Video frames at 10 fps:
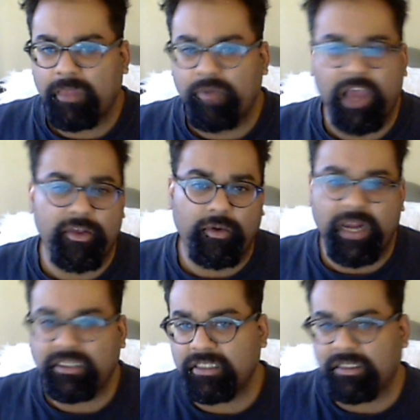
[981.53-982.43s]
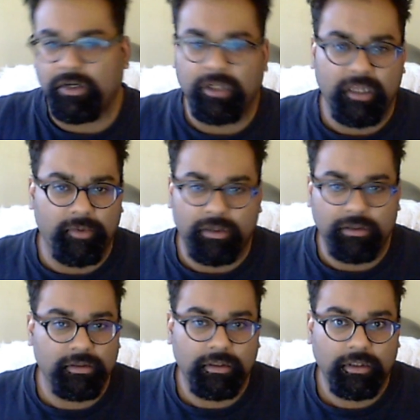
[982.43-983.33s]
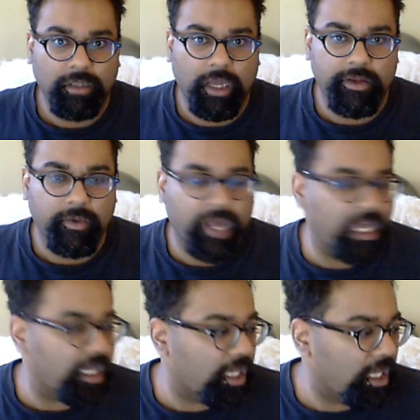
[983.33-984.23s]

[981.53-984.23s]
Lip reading: either racist or a liberal, either way,